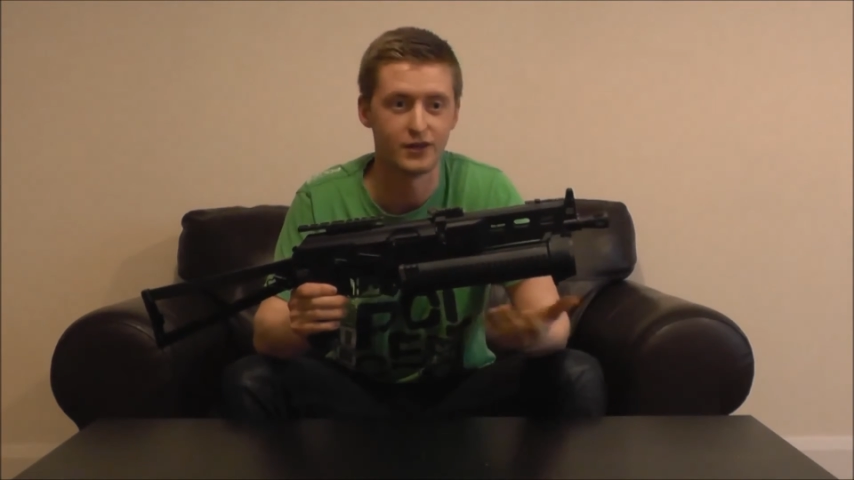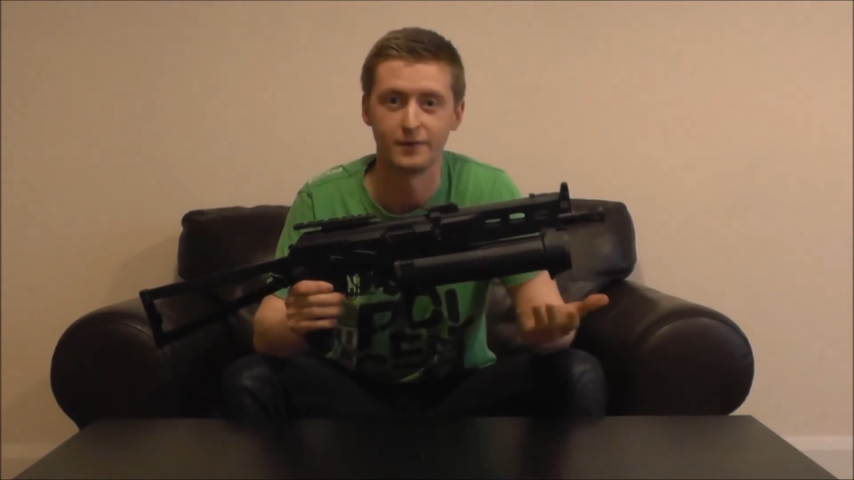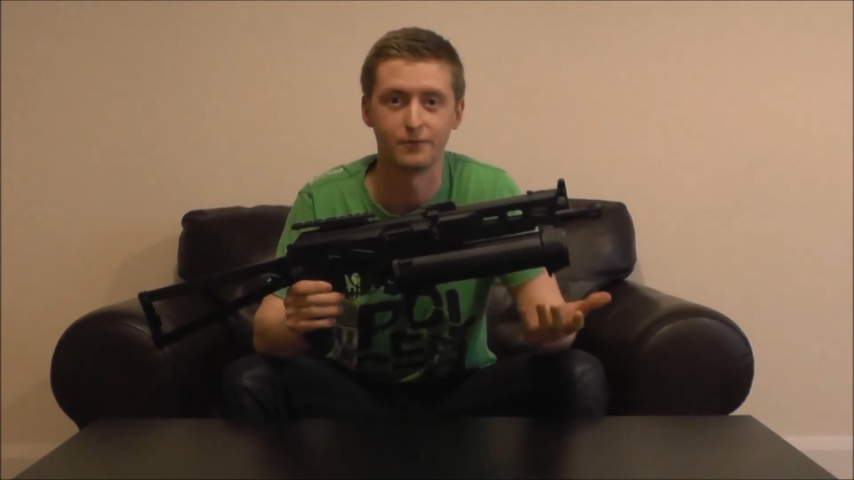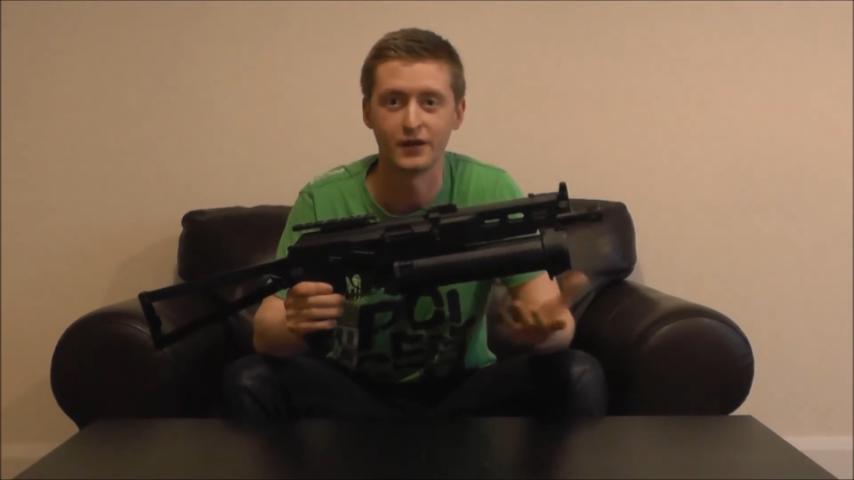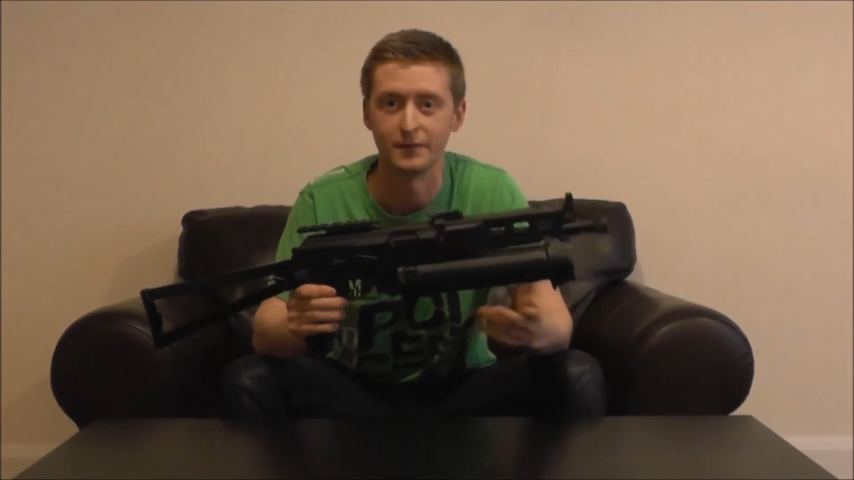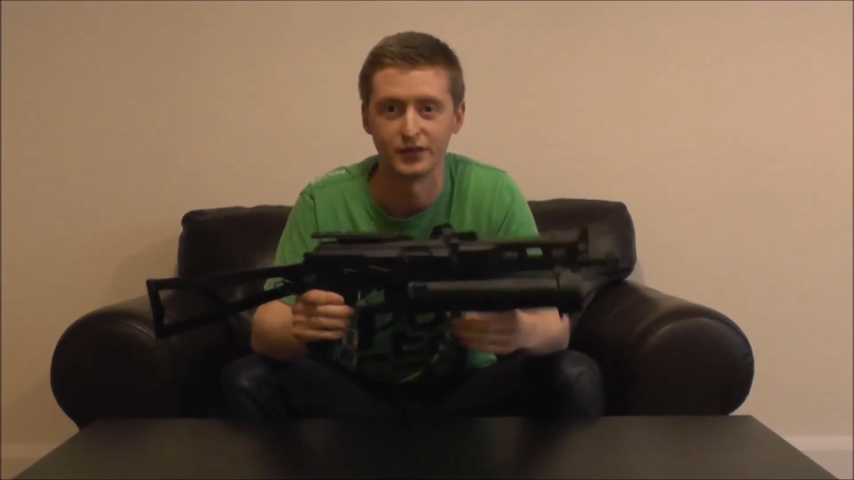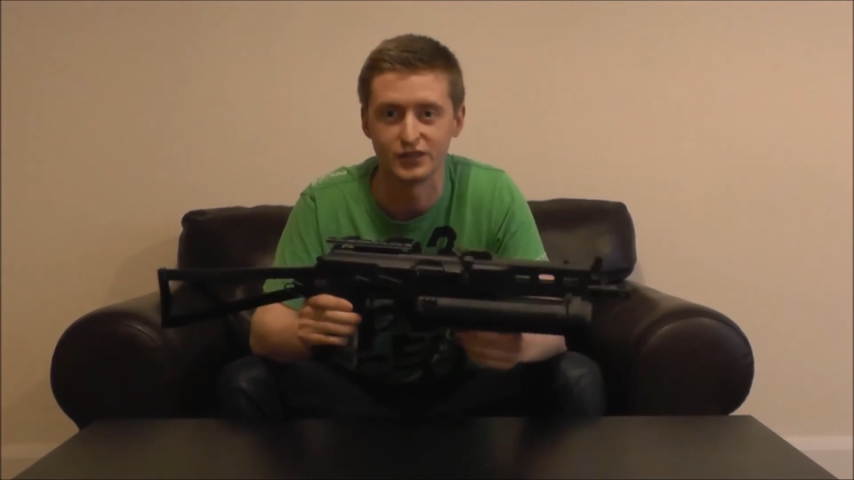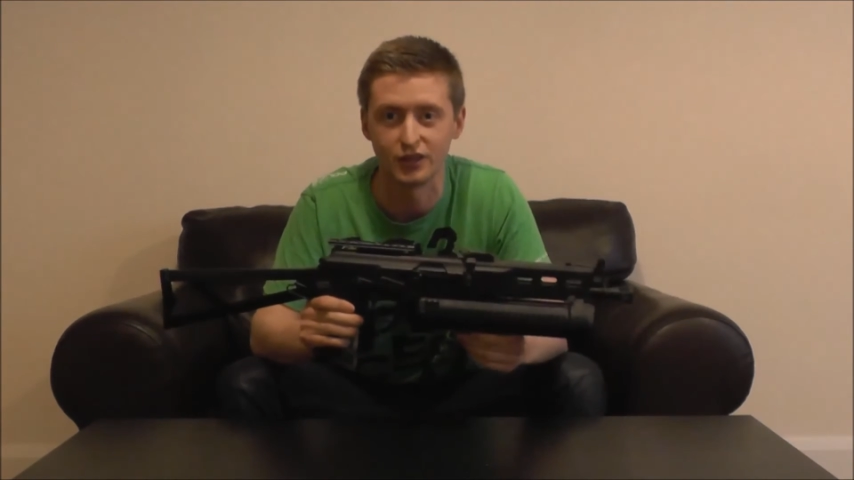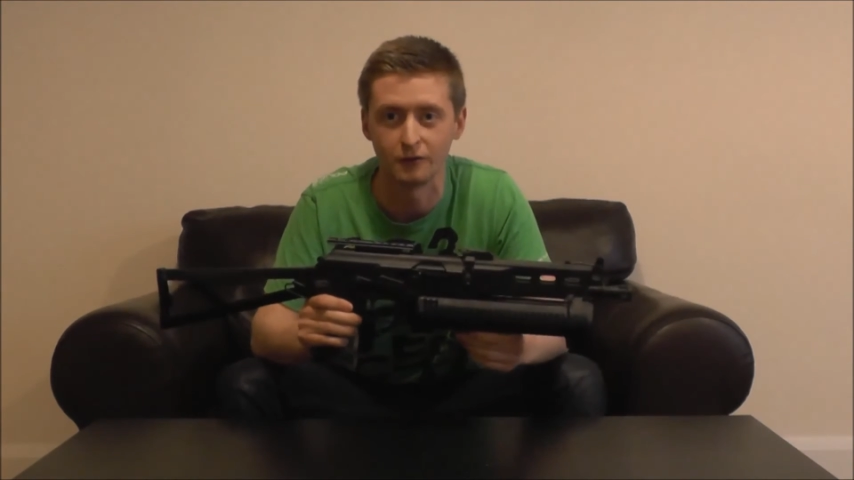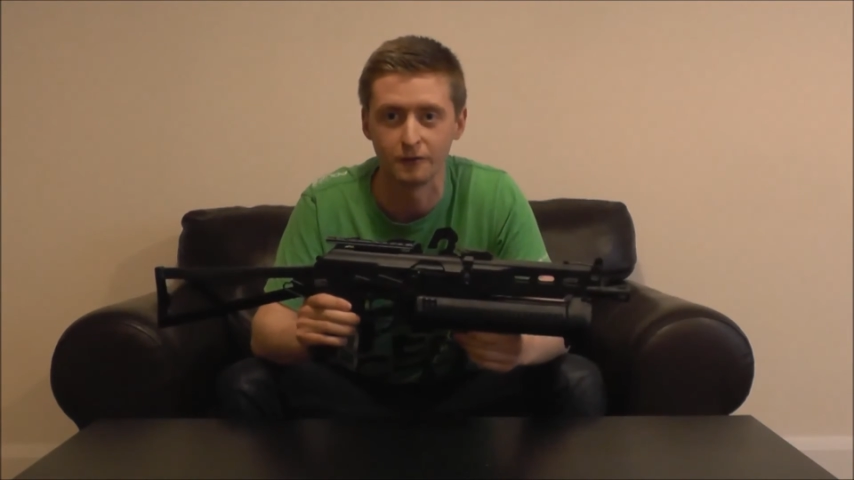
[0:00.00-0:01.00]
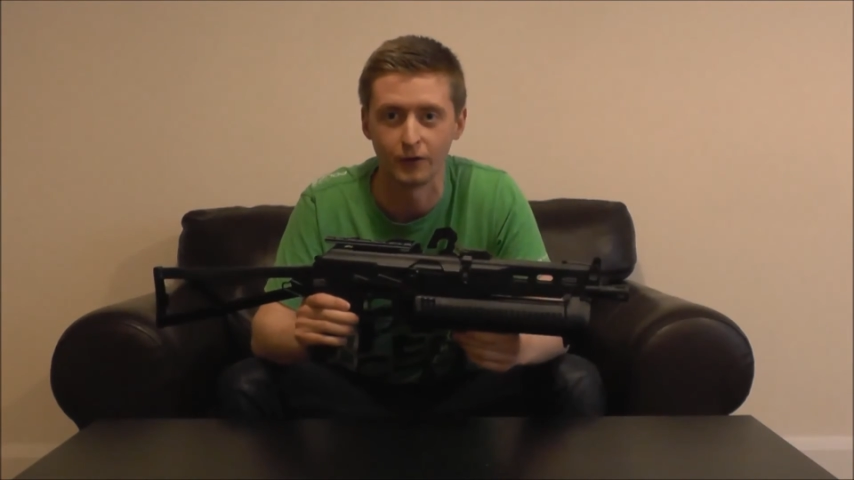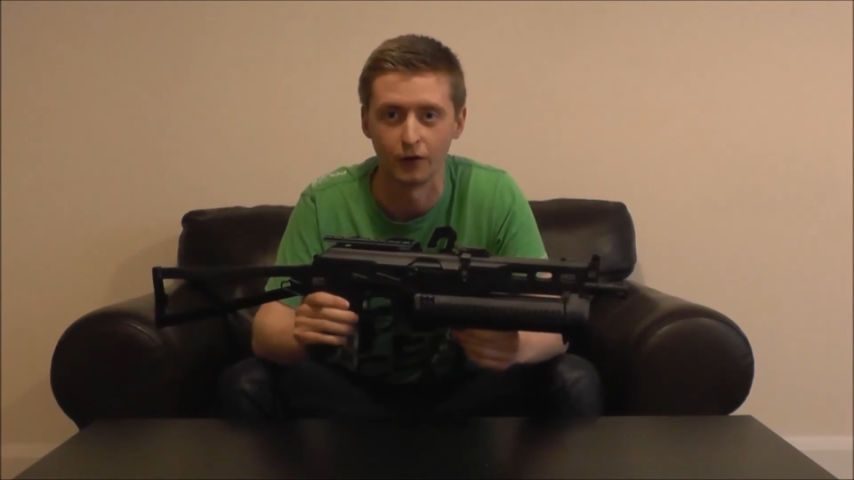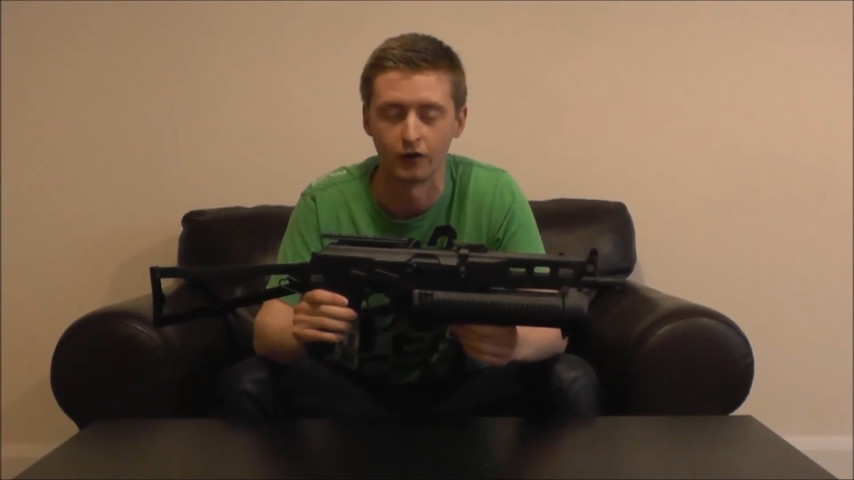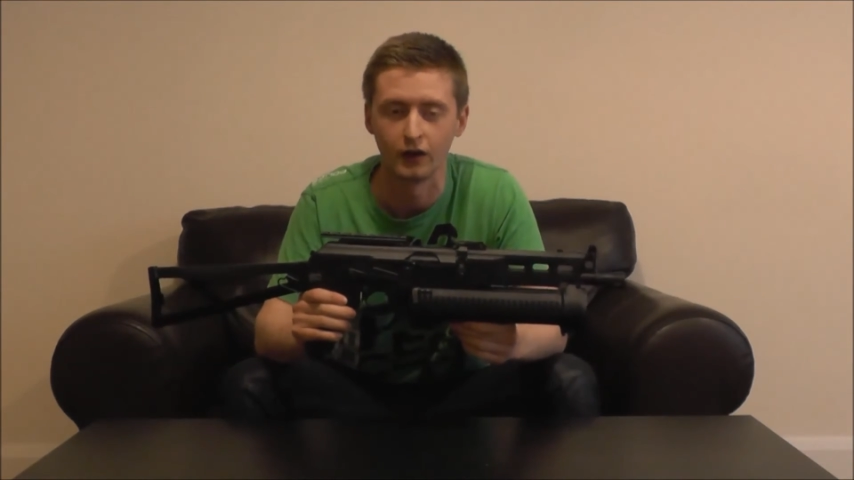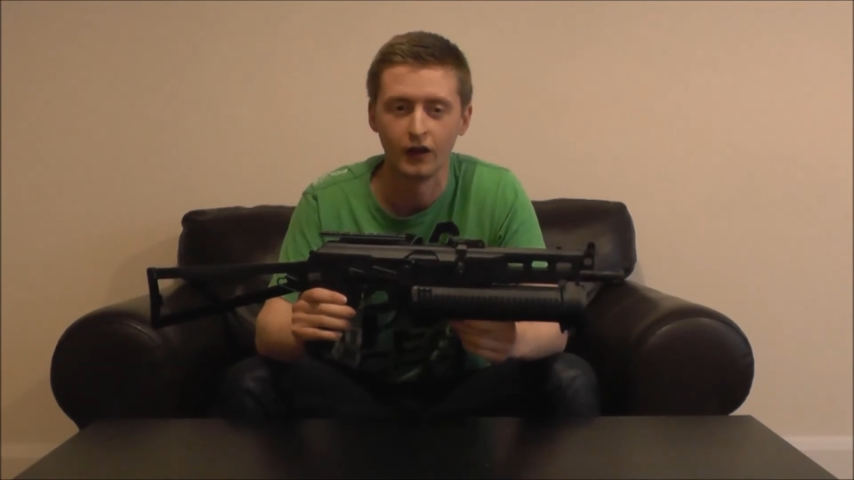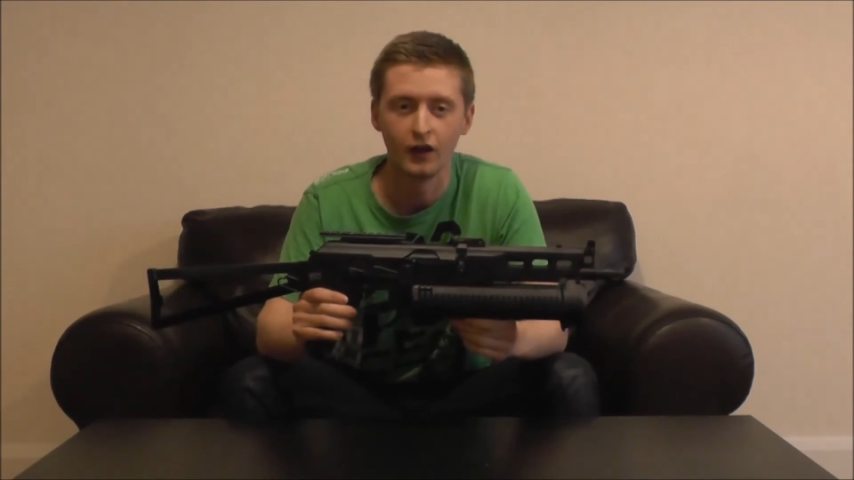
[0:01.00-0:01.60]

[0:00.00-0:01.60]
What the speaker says: you're pretty much done for.